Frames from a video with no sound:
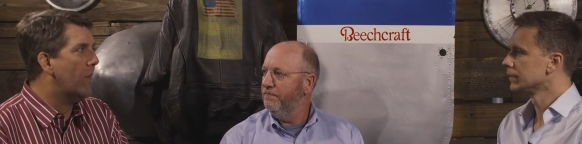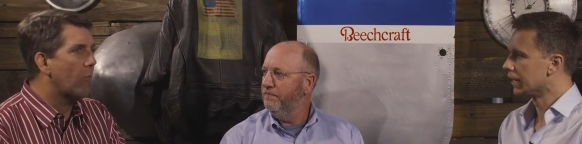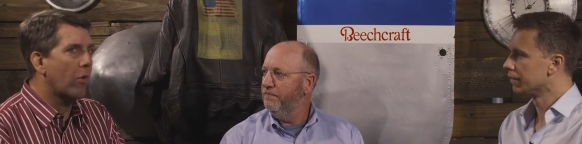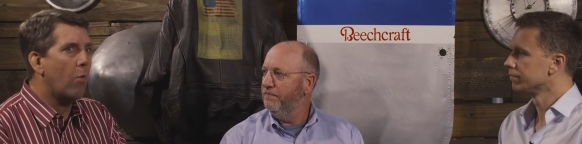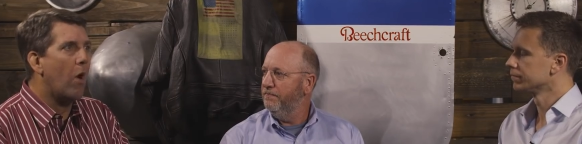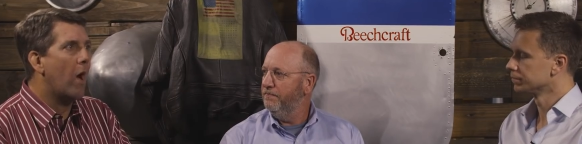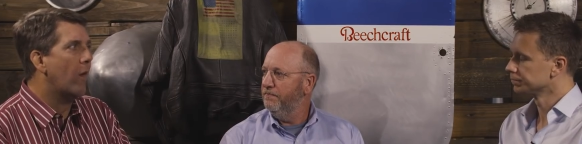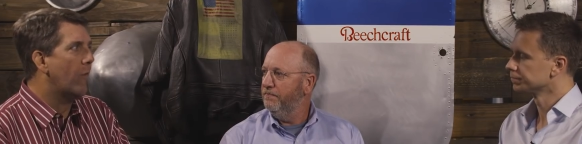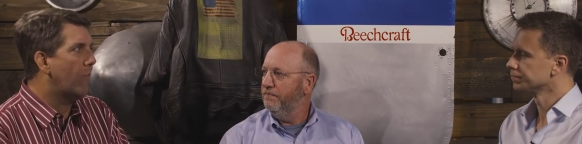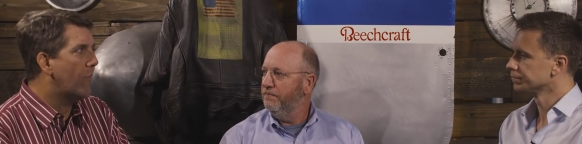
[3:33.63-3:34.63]
Speaker 1: that
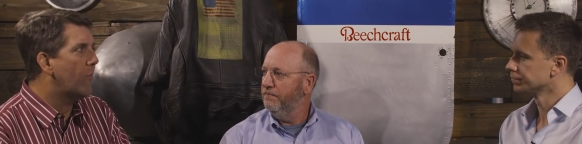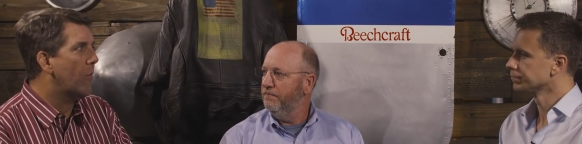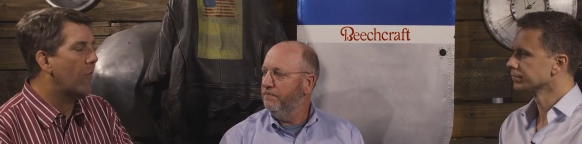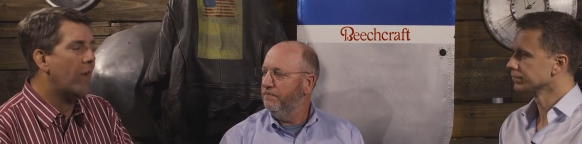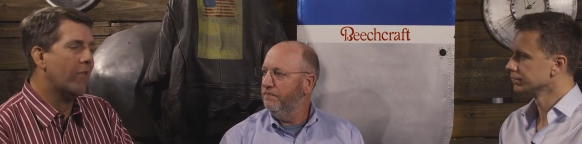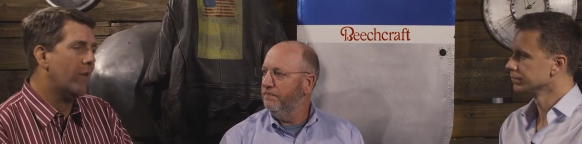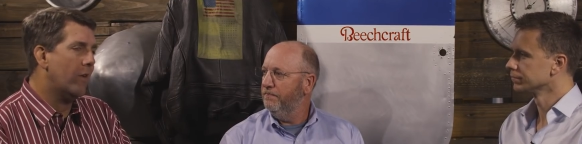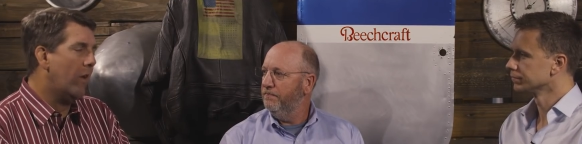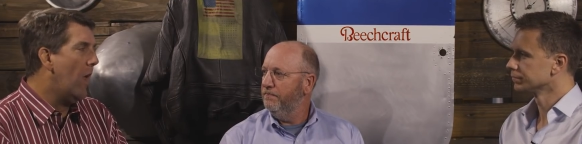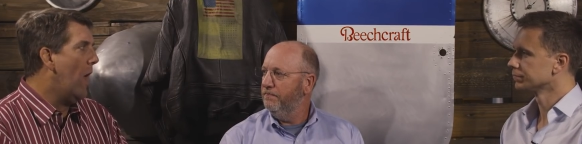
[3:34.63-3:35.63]
require certain things.
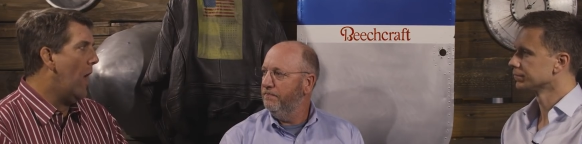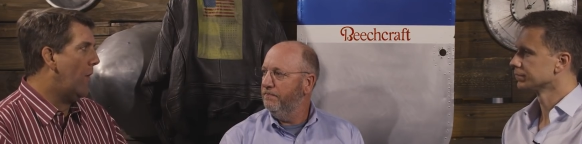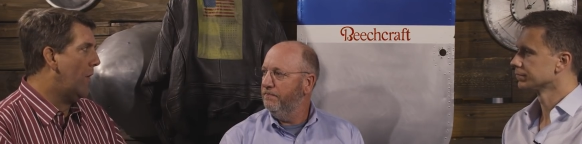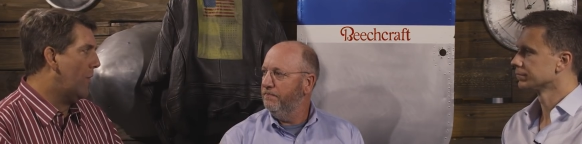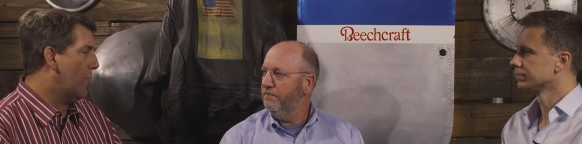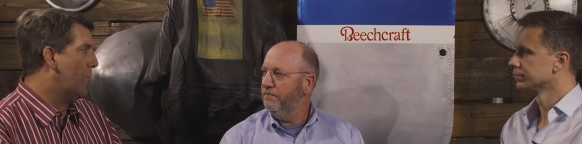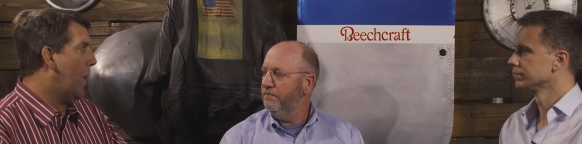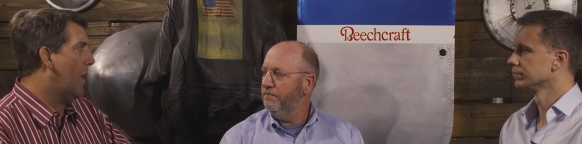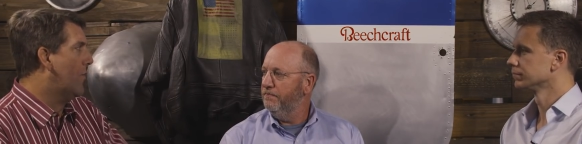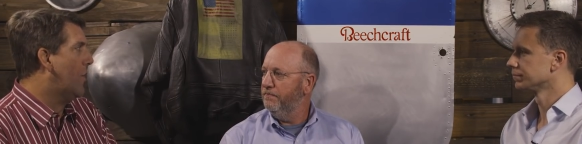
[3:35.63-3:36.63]
And in
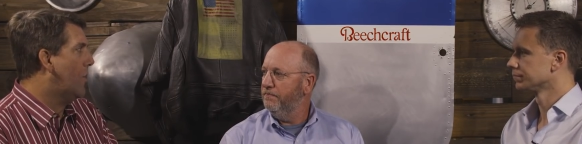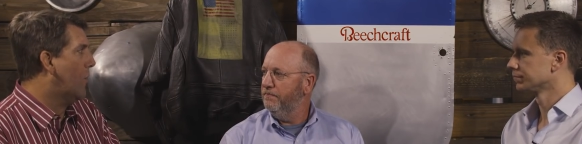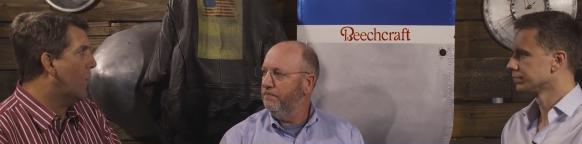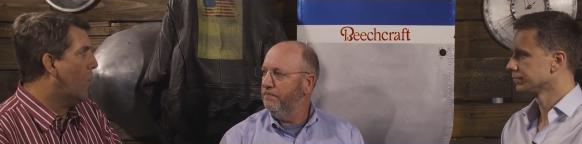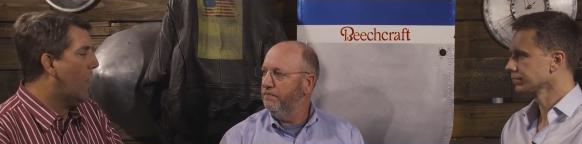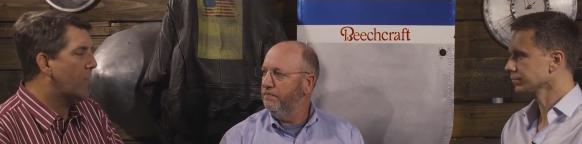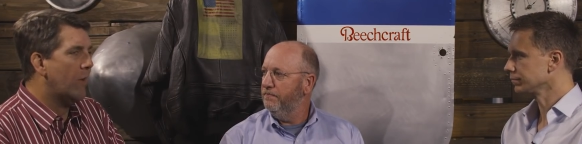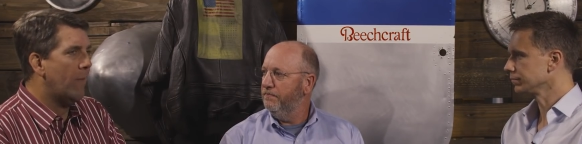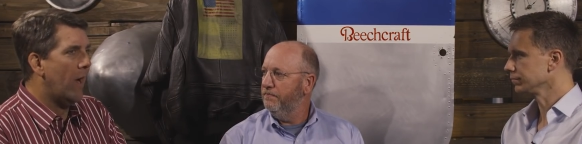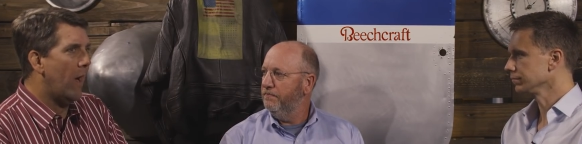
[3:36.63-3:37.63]
response to your
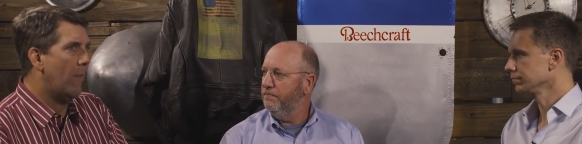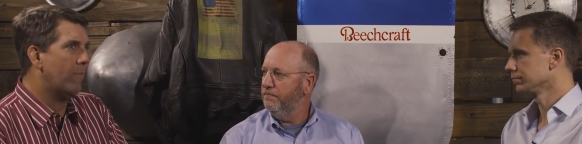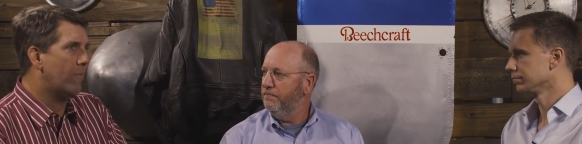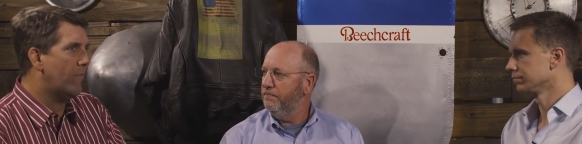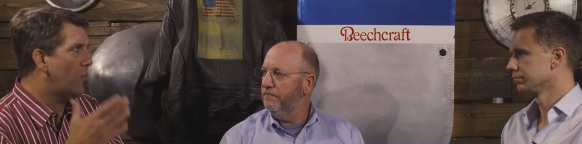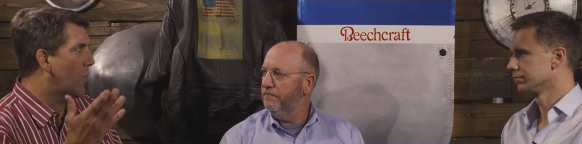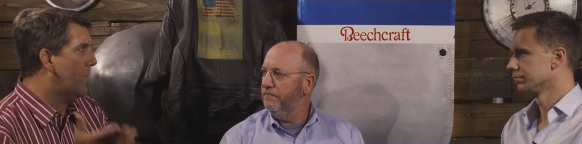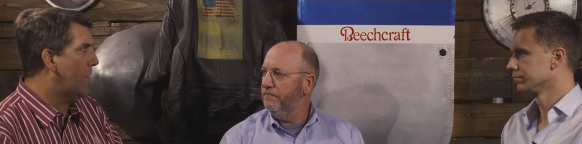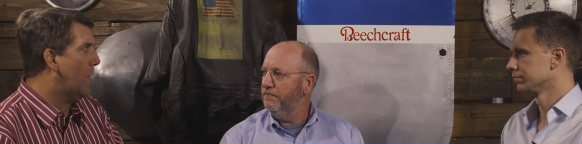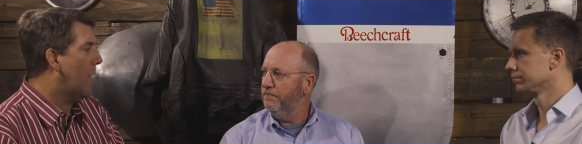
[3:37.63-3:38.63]
question about I'm
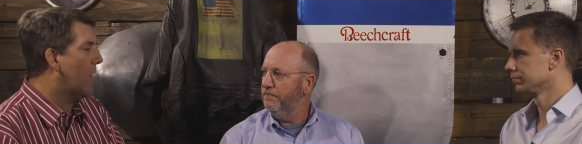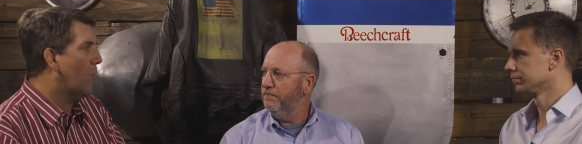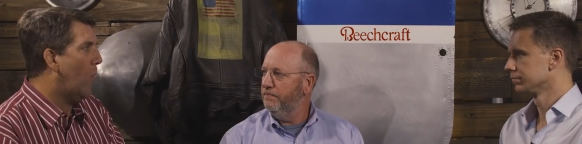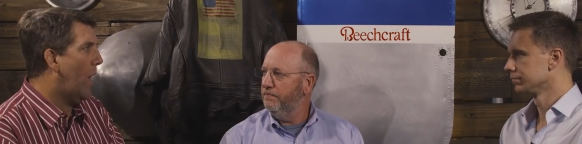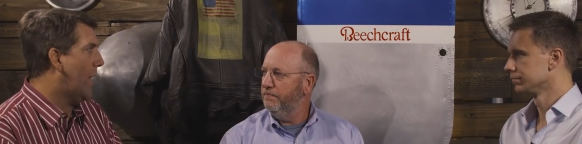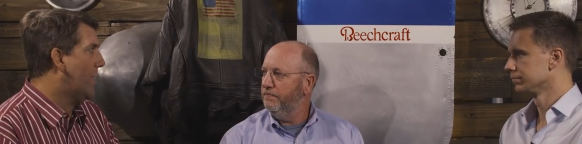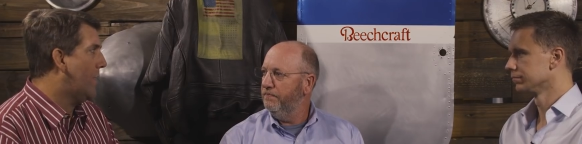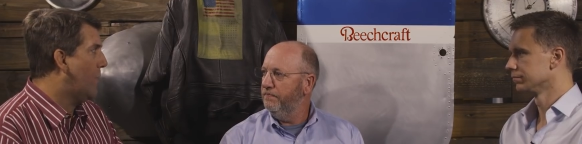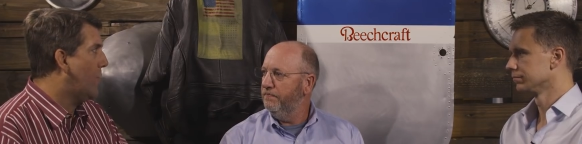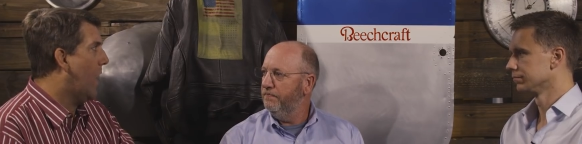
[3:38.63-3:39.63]
250 miles away and I
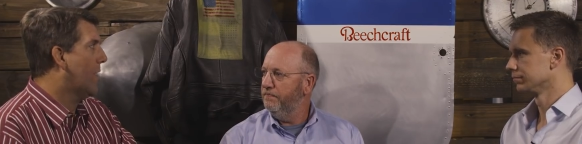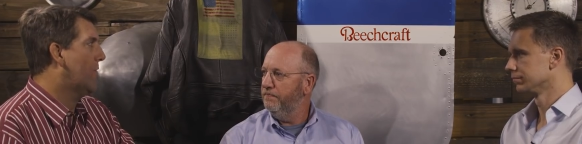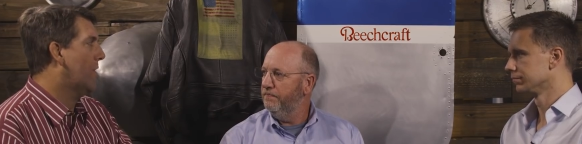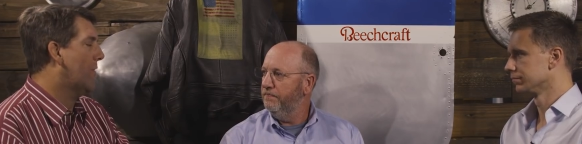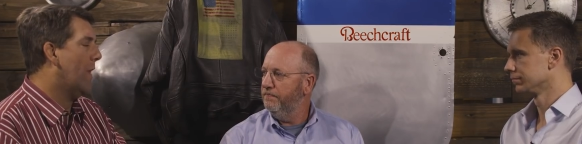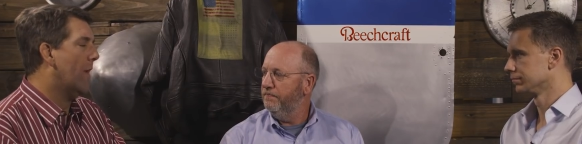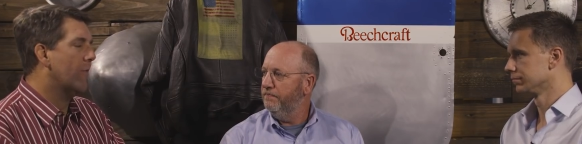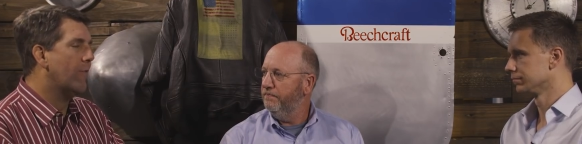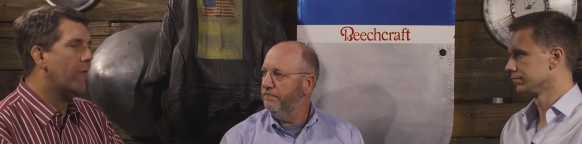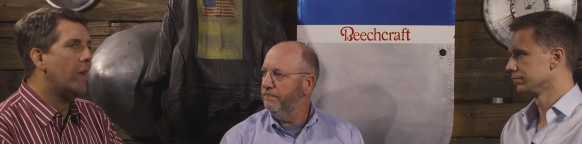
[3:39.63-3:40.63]
need you down at
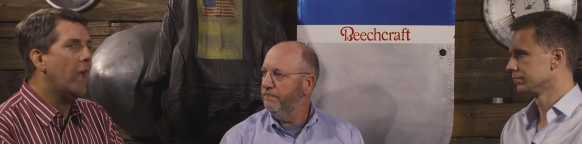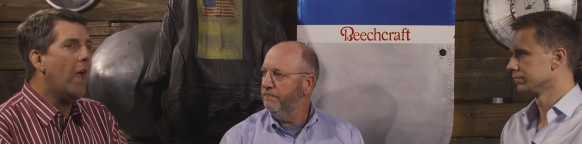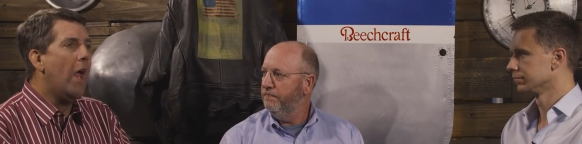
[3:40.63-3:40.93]
6,000 feet,